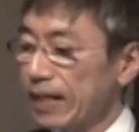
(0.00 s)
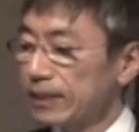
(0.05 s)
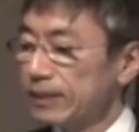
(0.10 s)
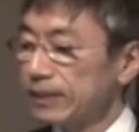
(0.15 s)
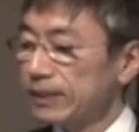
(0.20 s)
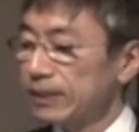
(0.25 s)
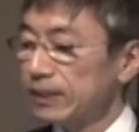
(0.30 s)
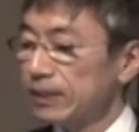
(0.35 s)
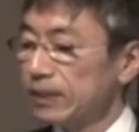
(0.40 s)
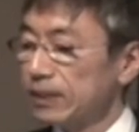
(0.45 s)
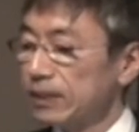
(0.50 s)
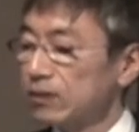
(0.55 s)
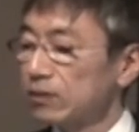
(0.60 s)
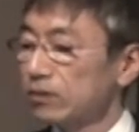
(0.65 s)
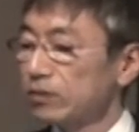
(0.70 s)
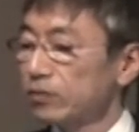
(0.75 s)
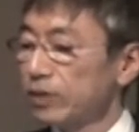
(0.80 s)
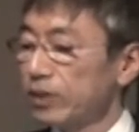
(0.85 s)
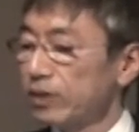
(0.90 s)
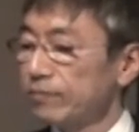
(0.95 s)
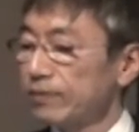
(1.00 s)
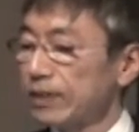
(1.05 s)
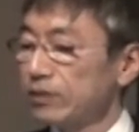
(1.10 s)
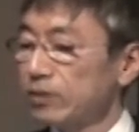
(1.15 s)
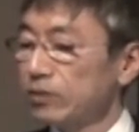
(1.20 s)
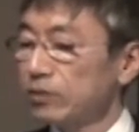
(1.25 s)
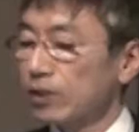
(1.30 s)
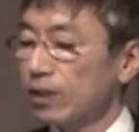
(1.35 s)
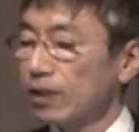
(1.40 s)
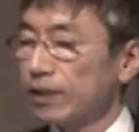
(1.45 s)
acidic river
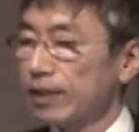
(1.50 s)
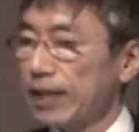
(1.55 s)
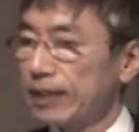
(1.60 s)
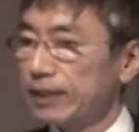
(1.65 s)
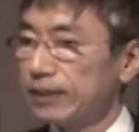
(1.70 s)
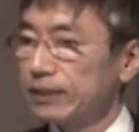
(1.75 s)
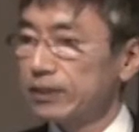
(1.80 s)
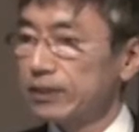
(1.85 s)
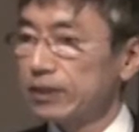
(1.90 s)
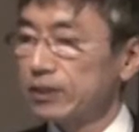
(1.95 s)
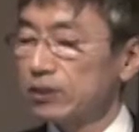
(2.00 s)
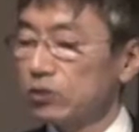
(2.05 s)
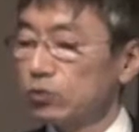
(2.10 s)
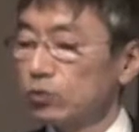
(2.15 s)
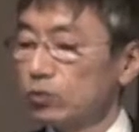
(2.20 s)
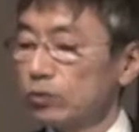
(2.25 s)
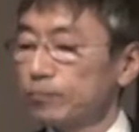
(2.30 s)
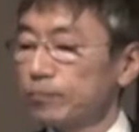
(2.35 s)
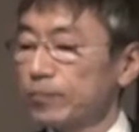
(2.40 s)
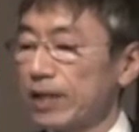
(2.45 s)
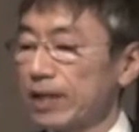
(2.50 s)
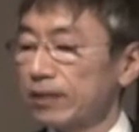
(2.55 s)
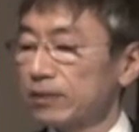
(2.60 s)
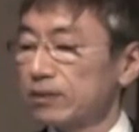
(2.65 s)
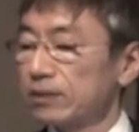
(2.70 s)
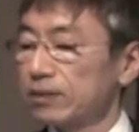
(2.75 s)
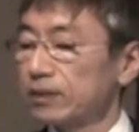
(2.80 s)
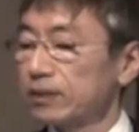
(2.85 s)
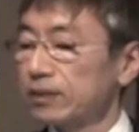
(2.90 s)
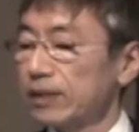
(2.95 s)
neutralization plant
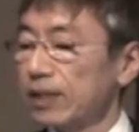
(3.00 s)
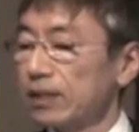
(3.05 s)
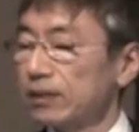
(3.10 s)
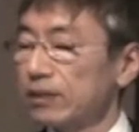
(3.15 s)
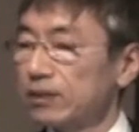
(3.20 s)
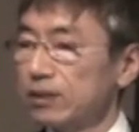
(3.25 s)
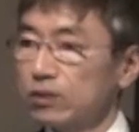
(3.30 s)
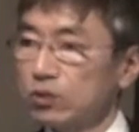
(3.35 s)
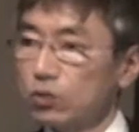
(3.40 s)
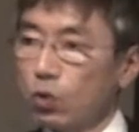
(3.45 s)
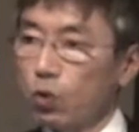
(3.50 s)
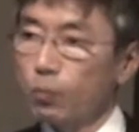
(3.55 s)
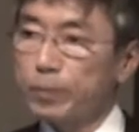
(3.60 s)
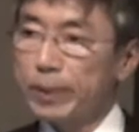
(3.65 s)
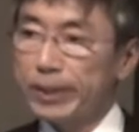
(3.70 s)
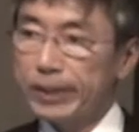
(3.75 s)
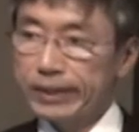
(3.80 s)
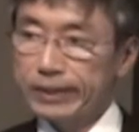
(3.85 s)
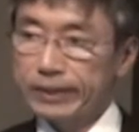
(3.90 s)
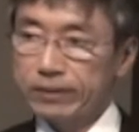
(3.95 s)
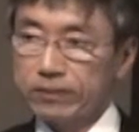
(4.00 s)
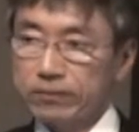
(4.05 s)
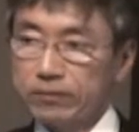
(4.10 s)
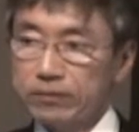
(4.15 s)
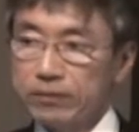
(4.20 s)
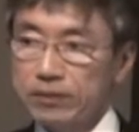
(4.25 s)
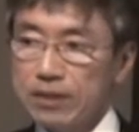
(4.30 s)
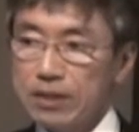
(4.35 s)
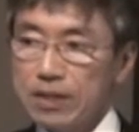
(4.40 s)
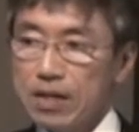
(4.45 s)
started
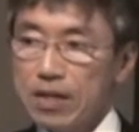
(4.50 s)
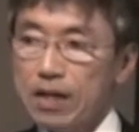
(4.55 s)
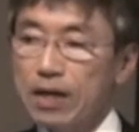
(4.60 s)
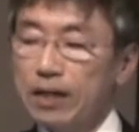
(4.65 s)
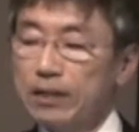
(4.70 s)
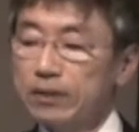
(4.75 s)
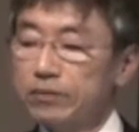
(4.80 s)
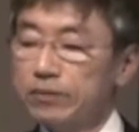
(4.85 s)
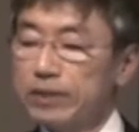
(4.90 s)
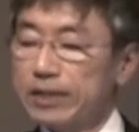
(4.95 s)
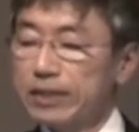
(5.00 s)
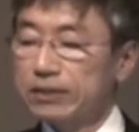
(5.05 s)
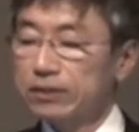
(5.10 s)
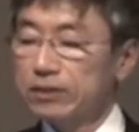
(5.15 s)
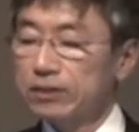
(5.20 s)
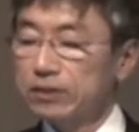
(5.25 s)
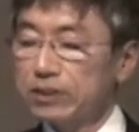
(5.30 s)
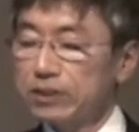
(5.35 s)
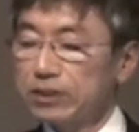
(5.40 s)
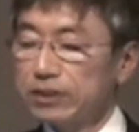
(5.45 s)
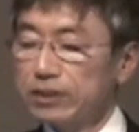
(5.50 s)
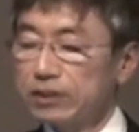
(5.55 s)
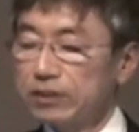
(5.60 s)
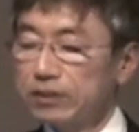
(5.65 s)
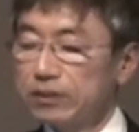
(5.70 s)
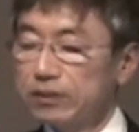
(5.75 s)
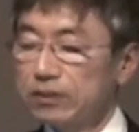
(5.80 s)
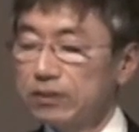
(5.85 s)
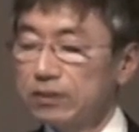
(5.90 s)
operation, and next year,